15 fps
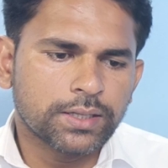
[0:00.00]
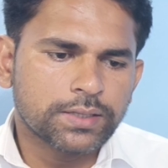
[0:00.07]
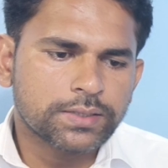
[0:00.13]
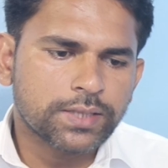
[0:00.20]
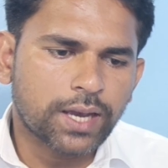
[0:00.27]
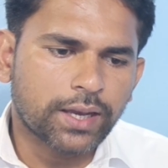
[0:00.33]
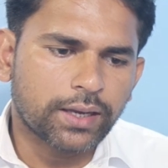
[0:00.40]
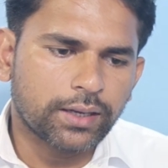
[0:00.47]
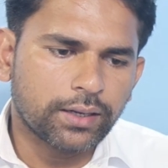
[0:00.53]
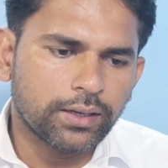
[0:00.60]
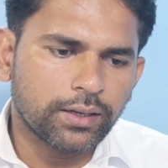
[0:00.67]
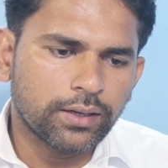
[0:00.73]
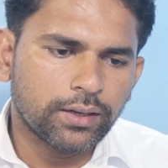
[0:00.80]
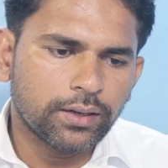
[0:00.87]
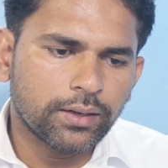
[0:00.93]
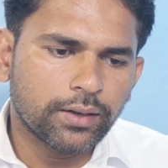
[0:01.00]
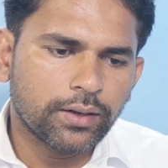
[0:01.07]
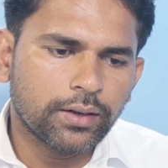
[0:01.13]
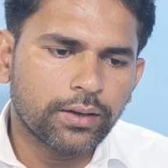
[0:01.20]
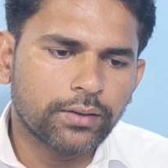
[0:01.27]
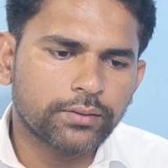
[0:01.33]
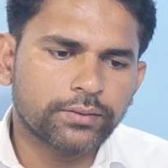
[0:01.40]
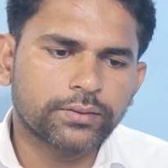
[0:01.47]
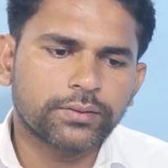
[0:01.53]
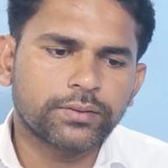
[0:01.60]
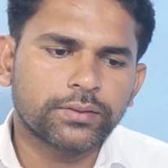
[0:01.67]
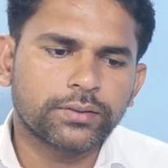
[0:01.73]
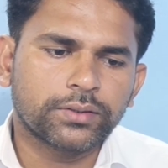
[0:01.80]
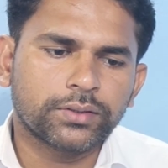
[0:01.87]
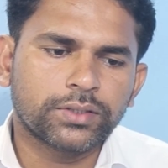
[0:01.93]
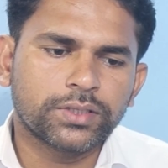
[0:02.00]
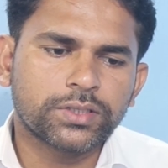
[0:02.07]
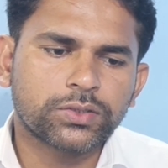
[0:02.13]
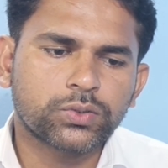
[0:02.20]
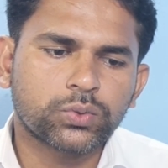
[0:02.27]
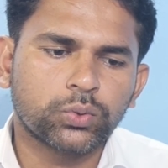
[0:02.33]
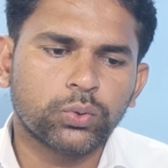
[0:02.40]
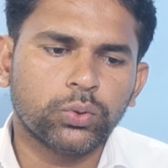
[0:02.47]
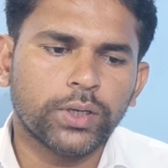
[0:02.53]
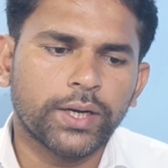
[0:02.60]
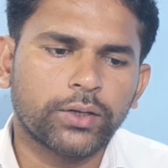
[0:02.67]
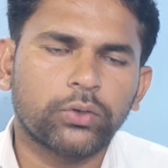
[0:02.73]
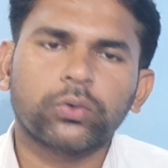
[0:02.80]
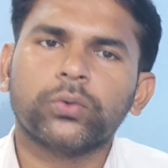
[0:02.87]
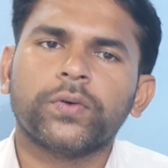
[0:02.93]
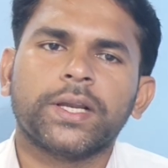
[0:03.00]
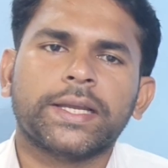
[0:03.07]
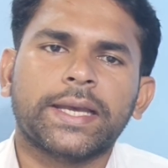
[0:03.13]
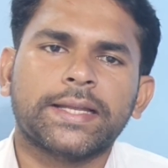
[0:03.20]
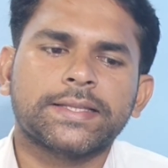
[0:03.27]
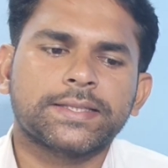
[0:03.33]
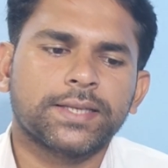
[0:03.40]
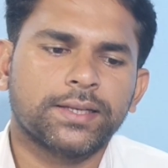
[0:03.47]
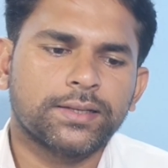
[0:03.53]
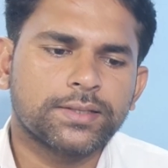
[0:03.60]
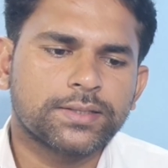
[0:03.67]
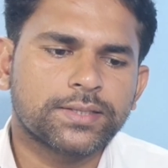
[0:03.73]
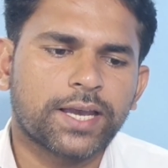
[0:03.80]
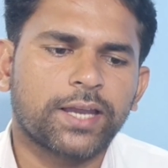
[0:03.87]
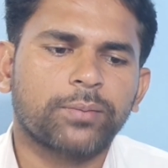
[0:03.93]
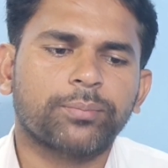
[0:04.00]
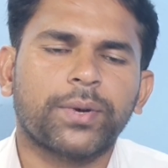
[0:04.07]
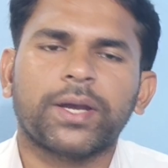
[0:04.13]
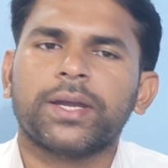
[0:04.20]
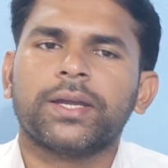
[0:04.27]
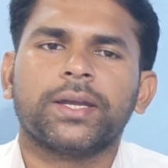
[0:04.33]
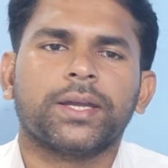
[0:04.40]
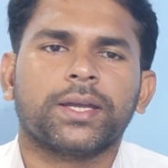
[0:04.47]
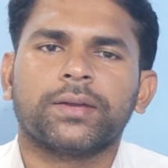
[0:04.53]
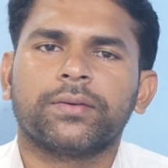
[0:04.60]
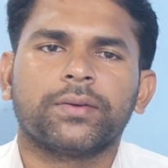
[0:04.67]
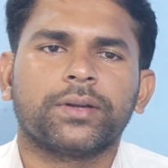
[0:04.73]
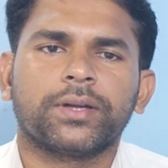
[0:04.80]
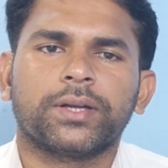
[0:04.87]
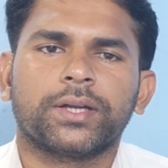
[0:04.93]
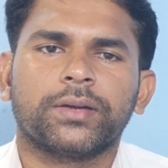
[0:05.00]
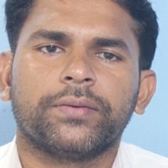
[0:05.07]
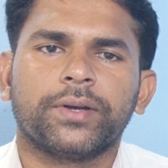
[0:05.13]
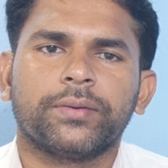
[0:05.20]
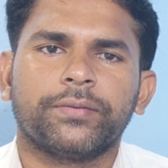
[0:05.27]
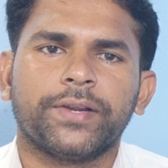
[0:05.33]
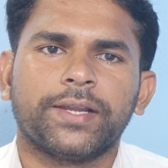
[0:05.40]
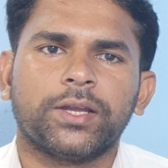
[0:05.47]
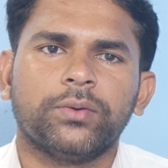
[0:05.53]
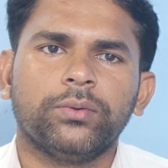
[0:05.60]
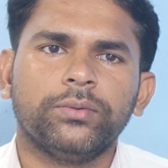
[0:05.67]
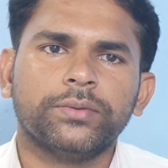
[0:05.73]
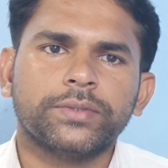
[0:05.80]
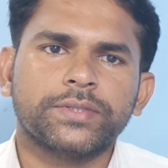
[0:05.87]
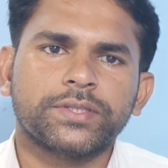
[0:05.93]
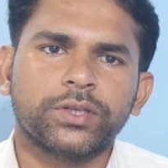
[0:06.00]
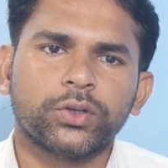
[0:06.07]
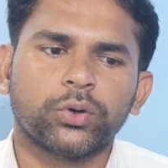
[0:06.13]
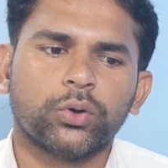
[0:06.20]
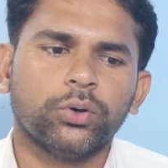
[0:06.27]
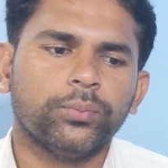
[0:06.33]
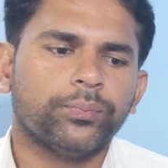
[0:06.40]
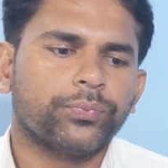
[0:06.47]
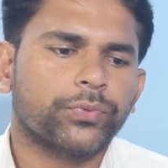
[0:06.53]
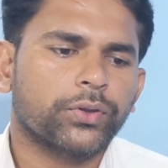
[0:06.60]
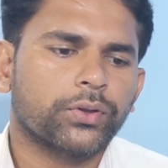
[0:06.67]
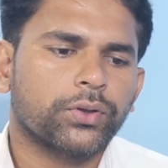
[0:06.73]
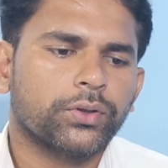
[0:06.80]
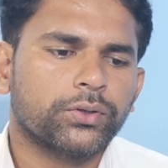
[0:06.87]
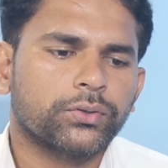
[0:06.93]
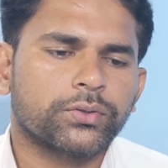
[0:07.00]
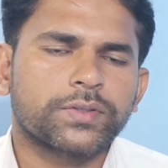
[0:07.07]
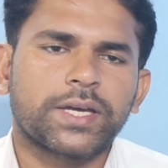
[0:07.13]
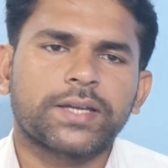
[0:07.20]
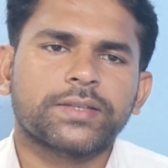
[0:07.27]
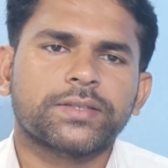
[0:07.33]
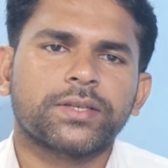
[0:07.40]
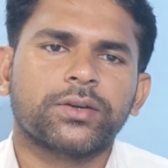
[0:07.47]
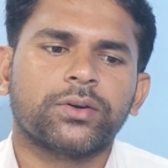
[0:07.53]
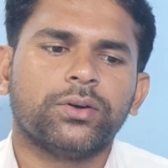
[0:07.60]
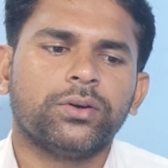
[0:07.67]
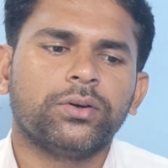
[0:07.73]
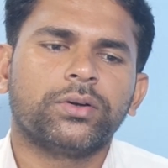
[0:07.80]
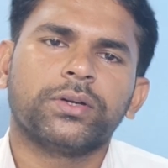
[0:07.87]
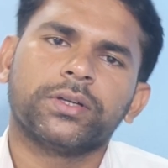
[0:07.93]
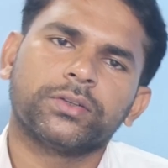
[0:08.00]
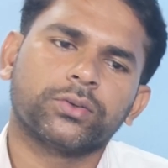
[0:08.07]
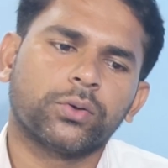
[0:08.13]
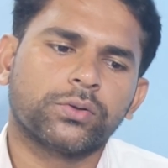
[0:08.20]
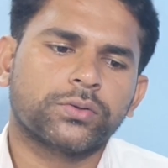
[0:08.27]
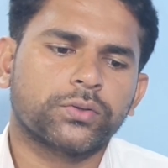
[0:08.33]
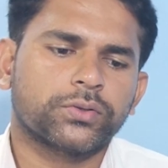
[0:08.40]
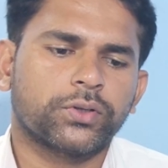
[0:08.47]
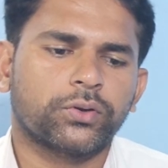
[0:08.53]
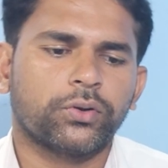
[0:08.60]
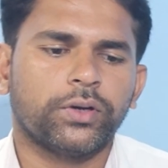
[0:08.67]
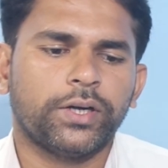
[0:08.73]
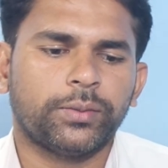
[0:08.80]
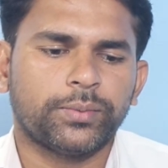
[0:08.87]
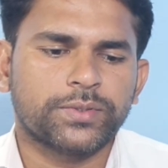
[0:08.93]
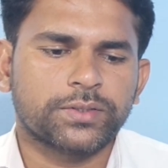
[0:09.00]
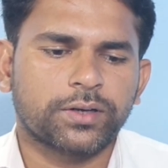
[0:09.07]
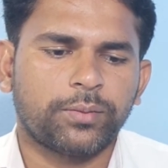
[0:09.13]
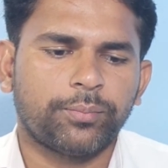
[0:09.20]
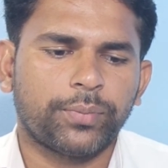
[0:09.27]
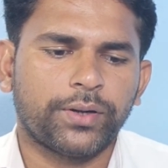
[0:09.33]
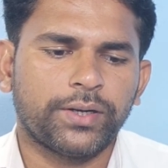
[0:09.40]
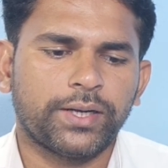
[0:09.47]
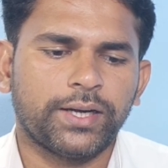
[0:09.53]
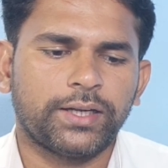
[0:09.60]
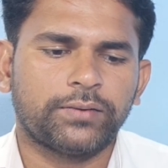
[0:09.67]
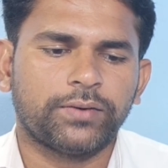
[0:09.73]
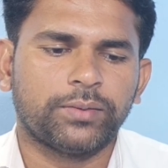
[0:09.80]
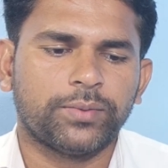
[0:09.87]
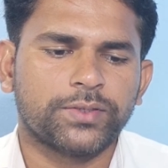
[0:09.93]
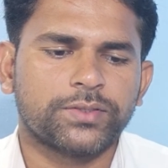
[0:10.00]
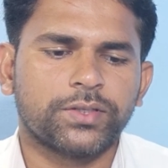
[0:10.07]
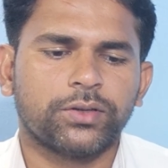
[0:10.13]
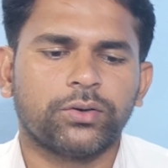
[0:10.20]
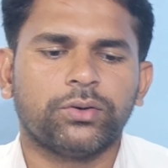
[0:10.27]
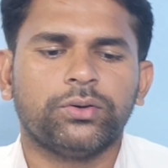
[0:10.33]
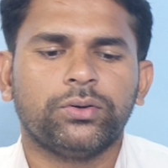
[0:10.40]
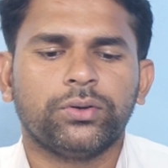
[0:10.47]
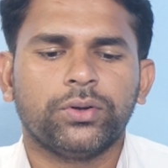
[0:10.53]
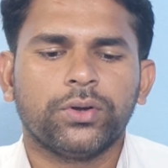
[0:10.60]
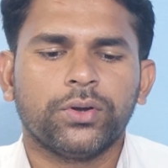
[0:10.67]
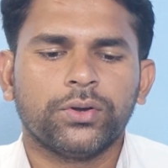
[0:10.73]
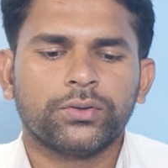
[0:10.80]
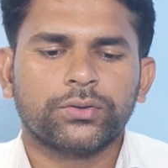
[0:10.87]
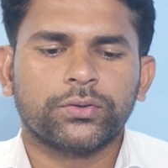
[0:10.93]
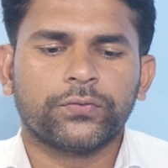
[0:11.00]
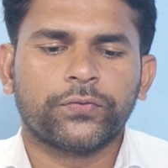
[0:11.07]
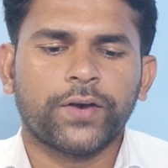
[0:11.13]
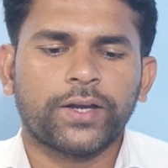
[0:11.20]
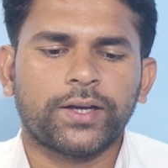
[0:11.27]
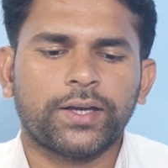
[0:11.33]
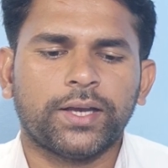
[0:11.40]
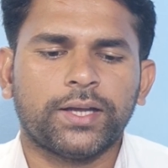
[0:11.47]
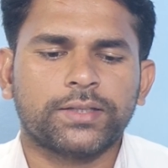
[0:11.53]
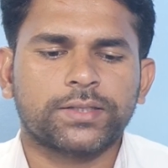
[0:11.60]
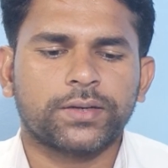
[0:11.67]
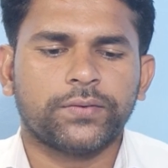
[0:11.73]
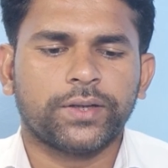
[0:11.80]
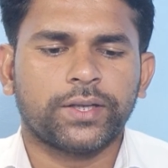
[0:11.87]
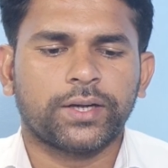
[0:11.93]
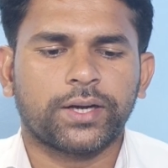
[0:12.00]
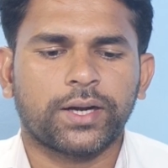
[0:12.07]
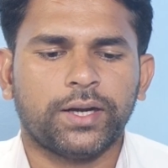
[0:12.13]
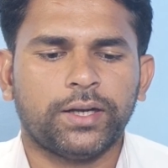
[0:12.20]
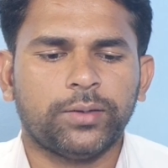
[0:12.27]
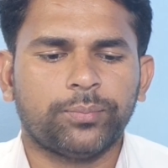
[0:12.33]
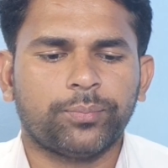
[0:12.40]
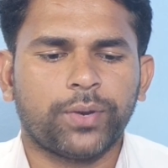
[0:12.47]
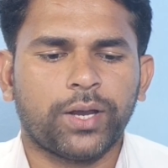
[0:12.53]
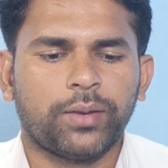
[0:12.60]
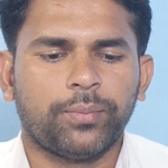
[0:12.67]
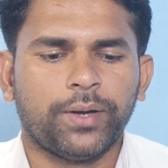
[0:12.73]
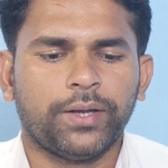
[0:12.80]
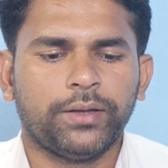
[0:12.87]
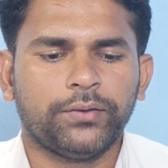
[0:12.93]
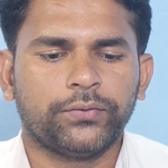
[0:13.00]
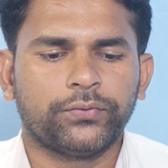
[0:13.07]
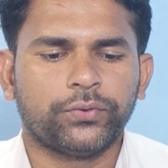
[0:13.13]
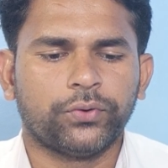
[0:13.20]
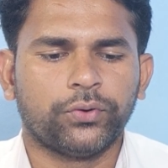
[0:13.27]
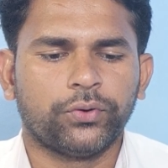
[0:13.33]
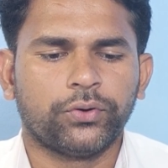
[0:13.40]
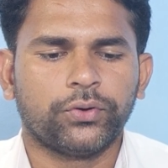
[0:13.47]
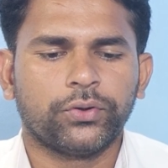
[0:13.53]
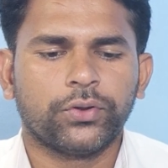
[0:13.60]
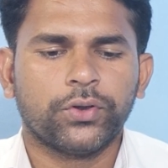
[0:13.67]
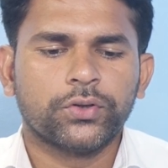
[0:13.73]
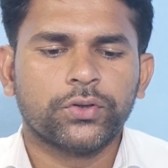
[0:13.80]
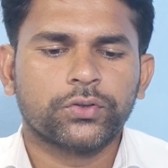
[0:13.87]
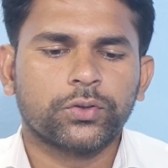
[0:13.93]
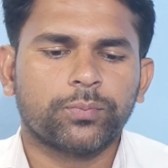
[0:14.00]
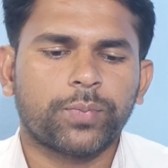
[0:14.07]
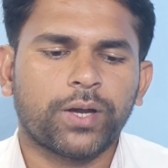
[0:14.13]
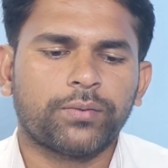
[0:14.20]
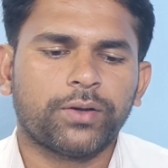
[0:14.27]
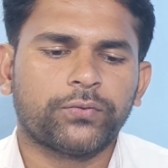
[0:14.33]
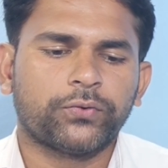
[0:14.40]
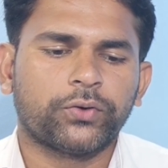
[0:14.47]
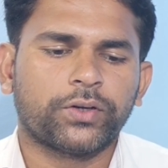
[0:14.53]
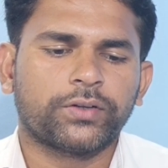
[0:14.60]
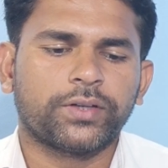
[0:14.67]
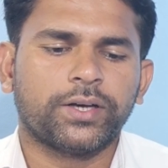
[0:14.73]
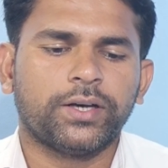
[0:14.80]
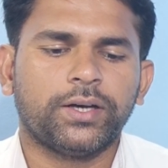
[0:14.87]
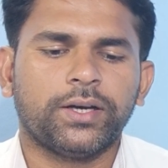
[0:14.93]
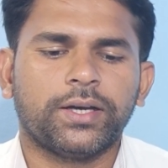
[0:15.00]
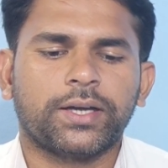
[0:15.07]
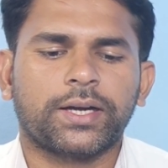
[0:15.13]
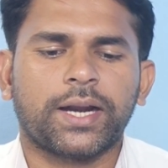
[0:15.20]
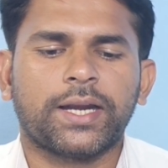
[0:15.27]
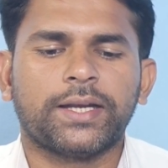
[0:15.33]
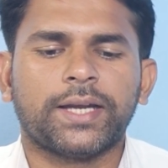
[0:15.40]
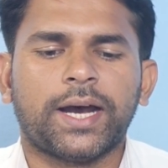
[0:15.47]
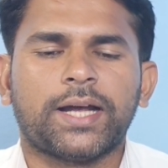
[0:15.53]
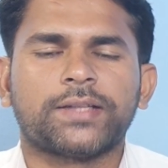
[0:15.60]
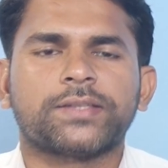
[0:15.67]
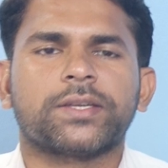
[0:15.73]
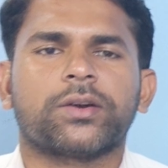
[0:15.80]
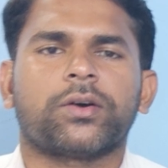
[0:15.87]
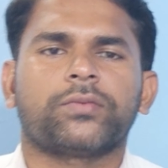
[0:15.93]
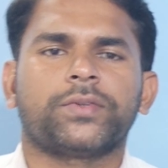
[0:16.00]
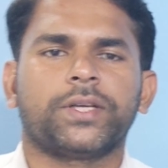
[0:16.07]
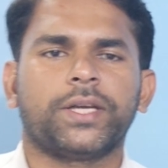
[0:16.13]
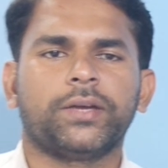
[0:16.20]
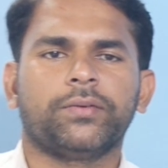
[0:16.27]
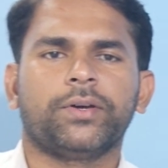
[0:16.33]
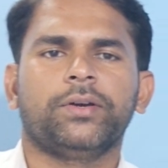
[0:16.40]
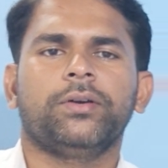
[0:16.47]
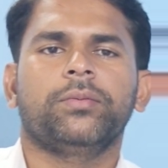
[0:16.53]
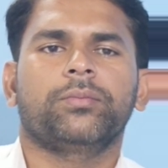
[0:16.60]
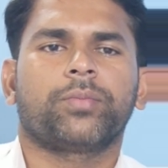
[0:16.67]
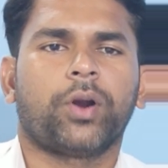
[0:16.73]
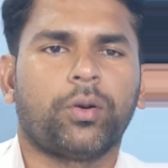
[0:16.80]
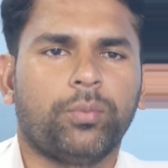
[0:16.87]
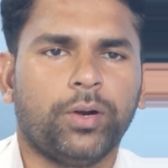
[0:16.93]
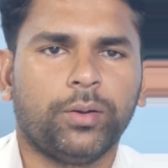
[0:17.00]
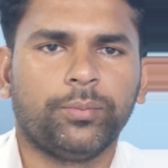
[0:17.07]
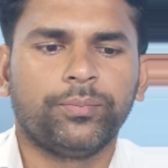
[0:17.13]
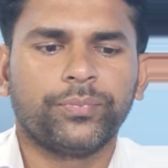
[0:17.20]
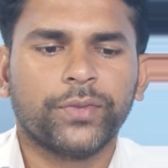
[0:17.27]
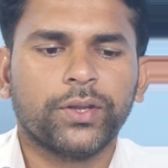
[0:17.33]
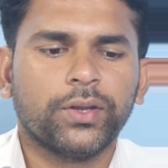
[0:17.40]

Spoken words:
sine, this 2 and 2 will cancel, sine pi will give 0, so sine 0 is also 0, it means completely it will be 0. So finally answer we can write pi by 4. So pi by 4 is a right answer of the given problem.